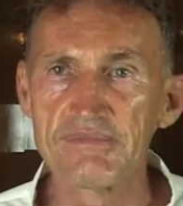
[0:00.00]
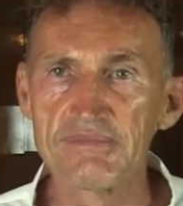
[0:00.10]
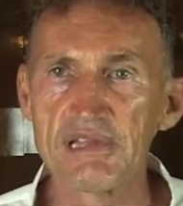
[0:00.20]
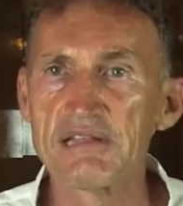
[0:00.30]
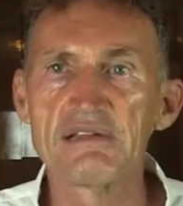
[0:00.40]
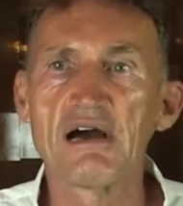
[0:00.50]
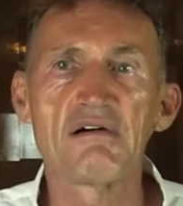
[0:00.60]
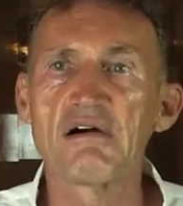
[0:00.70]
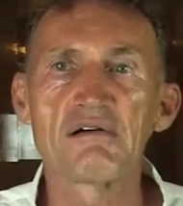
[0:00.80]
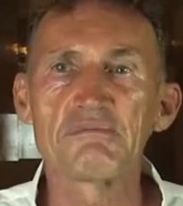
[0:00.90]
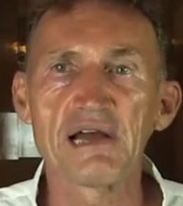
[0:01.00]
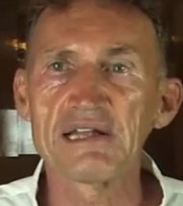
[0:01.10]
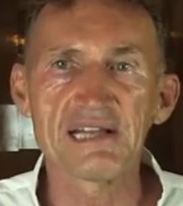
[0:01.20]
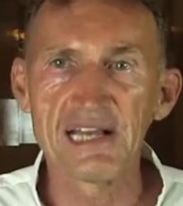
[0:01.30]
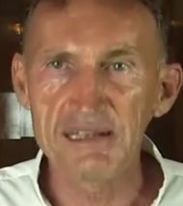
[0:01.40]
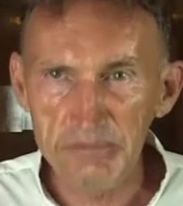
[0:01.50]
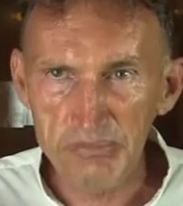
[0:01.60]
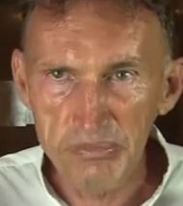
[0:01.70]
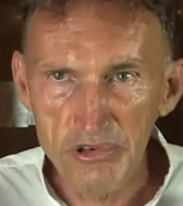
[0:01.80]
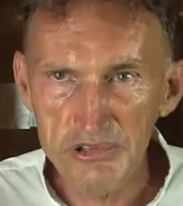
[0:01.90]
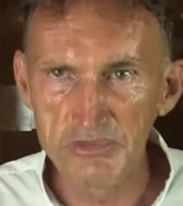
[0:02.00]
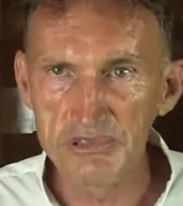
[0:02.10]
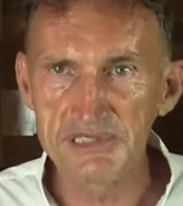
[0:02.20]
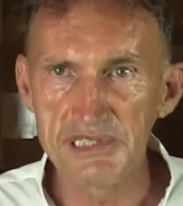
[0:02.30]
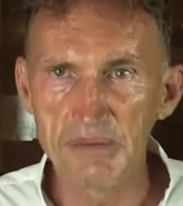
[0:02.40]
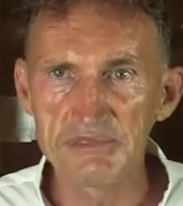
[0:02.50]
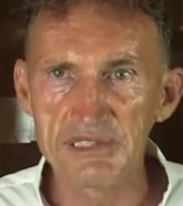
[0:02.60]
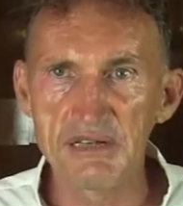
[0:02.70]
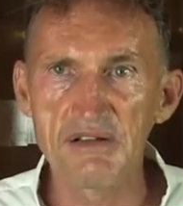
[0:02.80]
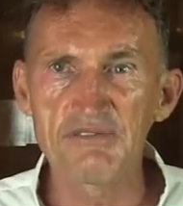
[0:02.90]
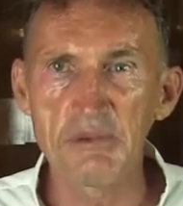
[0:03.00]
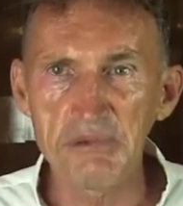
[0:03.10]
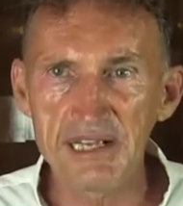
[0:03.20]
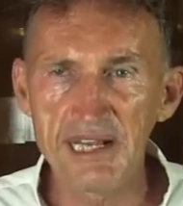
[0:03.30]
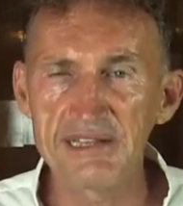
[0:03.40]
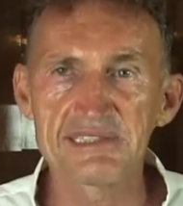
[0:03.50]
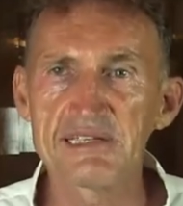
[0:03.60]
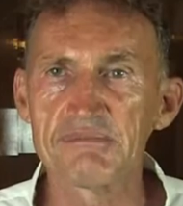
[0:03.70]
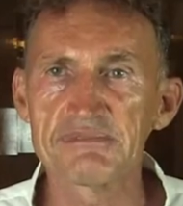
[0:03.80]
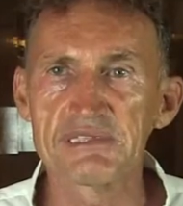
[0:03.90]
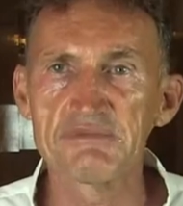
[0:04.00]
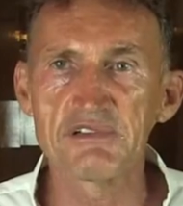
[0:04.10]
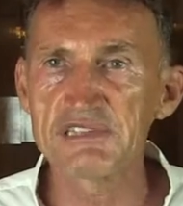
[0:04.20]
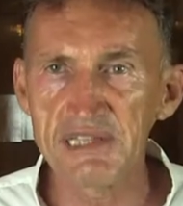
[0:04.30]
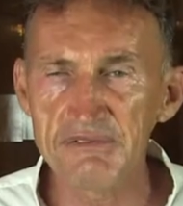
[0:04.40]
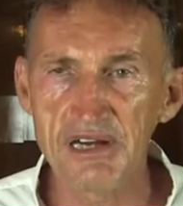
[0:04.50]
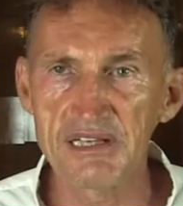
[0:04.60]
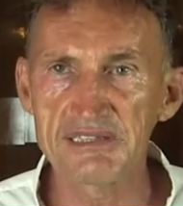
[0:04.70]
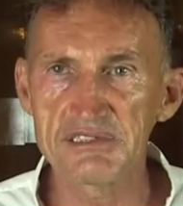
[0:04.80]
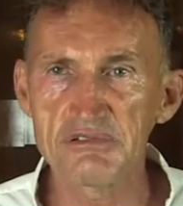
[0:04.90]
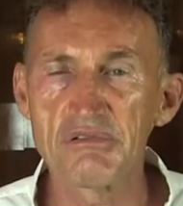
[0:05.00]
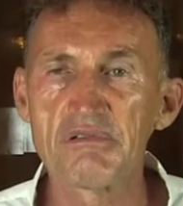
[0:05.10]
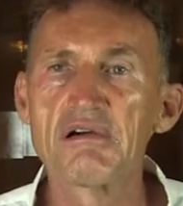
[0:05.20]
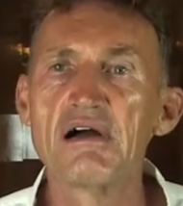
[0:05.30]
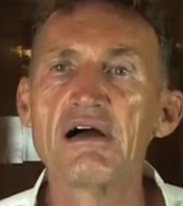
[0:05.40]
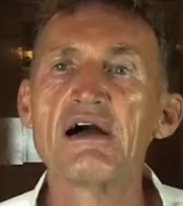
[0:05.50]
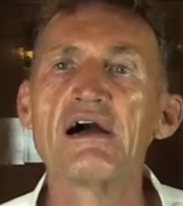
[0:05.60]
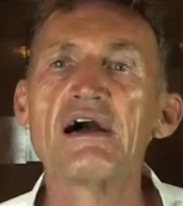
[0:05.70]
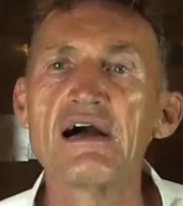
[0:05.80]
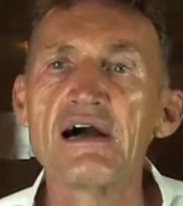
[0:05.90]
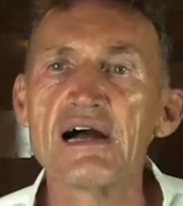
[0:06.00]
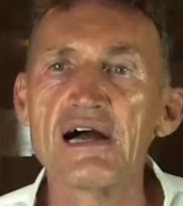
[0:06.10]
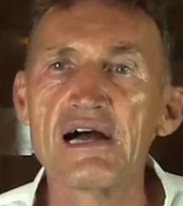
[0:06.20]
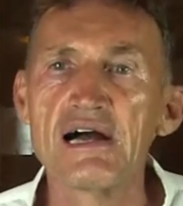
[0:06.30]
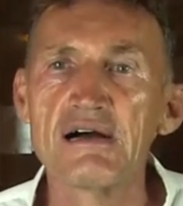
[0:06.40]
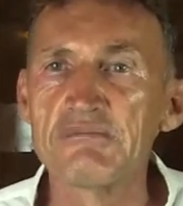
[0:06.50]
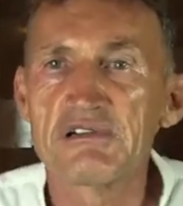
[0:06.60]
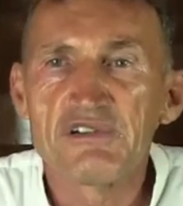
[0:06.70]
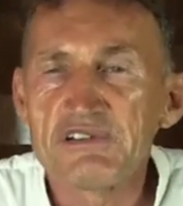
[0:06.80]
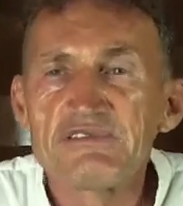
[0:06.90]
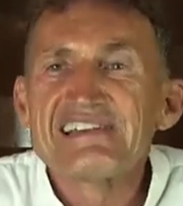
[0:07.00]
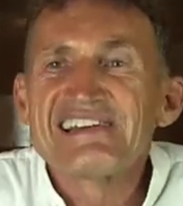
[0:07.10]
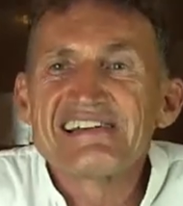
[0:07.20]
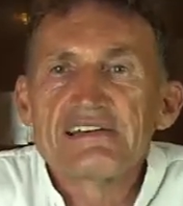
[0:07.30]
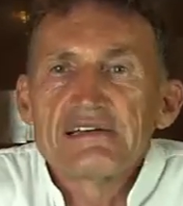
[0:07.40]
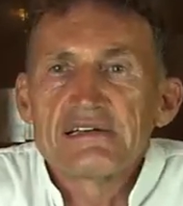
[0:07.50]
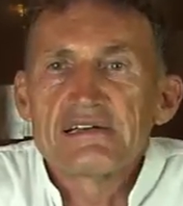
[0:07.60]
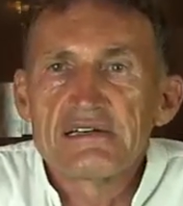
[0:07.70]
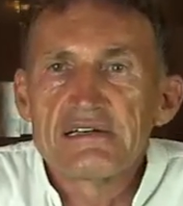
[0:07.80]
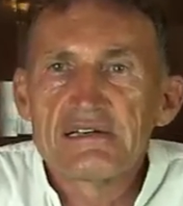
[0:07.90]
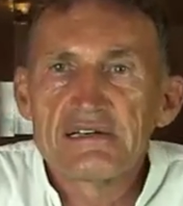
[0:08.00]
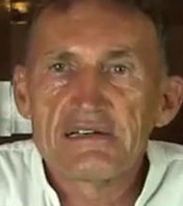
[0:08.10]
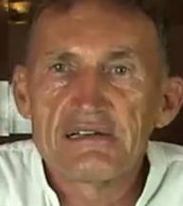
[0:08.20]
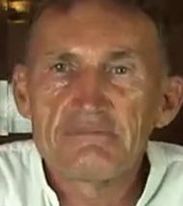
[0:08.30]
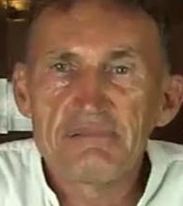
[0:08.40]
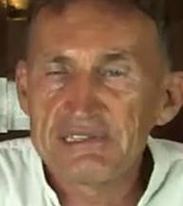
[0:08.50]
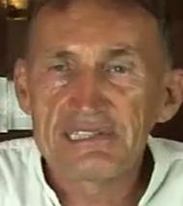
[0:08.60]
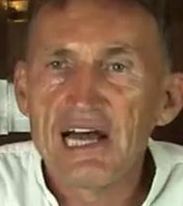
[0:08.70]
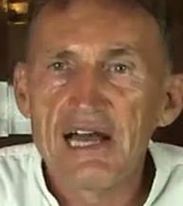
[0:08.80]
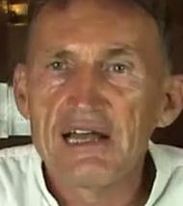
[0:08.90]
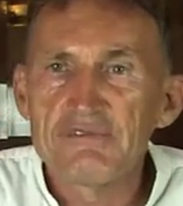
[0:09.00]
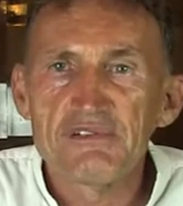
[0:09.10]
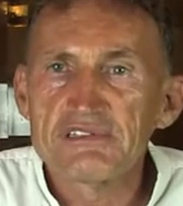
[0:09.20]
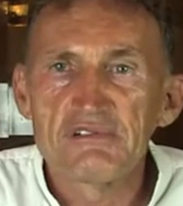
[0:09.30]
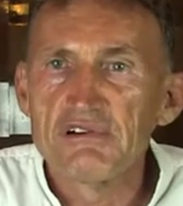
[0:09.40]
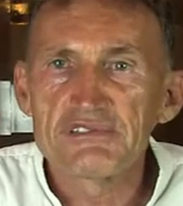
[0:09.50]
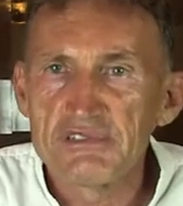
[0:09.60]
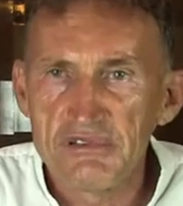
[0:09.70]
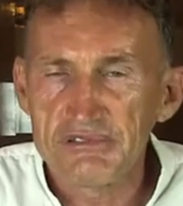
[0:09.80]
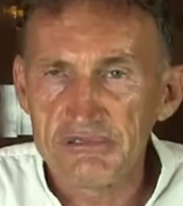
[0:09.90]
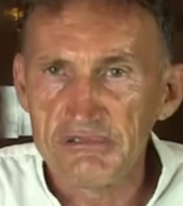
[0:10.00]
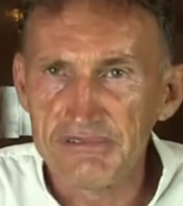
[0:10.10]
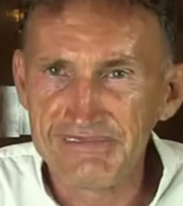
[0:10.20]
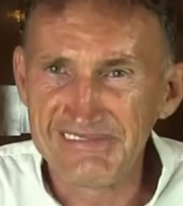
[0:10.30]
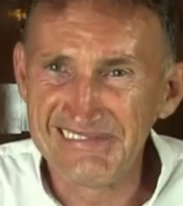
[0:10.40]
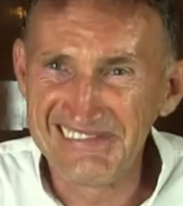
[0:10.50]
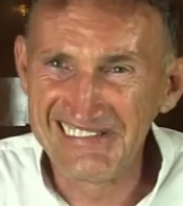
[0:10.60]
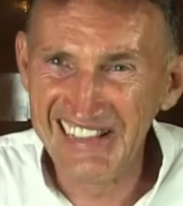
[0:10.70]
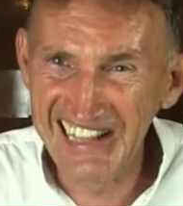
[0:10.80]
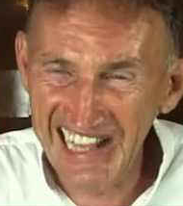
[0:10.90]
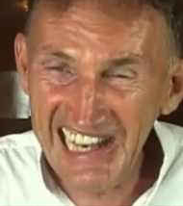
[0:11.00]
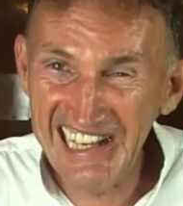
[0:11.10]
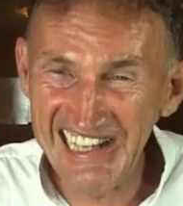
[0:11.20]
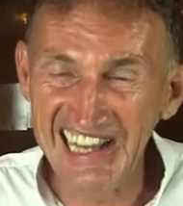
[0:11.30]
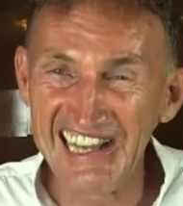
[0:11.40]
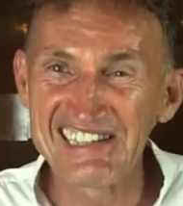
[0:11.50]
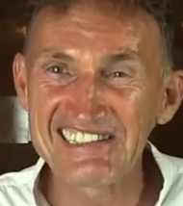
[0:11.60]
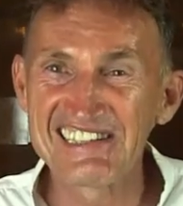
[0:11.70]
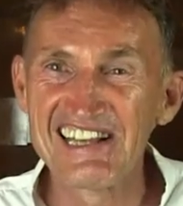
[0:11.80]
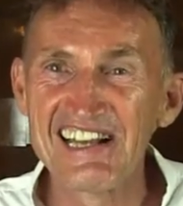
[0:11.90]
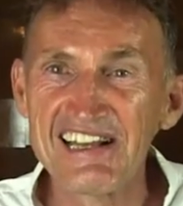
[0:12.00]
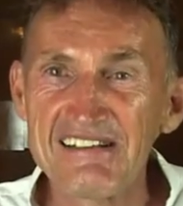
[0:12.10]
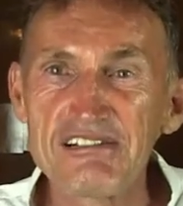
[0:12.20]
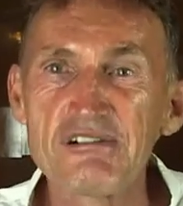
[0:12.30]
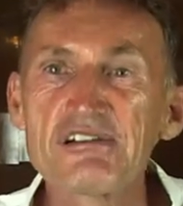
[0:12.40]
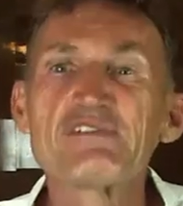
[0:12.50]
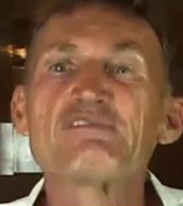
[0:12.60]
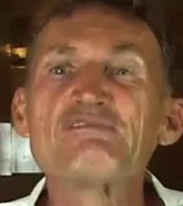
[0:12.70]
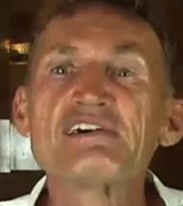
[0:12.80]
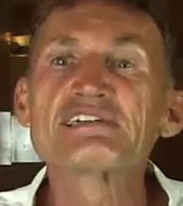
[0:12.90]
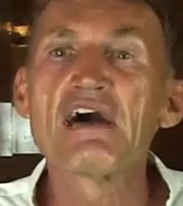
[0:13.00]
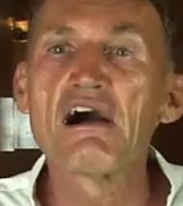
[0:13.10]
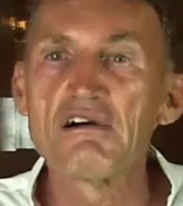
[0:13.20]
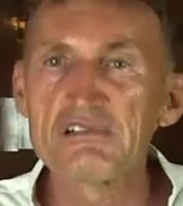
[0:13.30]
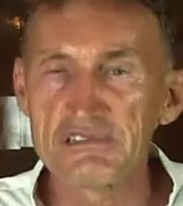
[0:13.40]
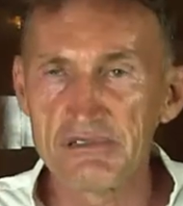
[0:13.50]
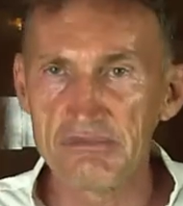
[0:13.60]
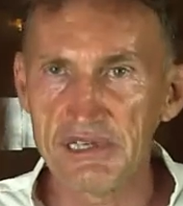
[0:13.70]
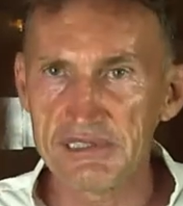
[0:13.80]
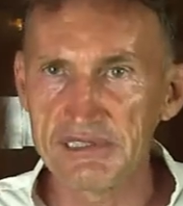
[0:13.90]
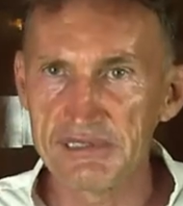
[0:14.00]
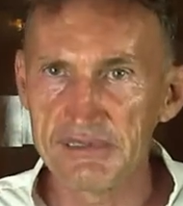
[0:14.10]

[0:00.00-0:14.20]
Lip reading: Then our brain can produce something, fabricate something, but never is true. But what we perceive is also not true. In any case, because we filter out too much.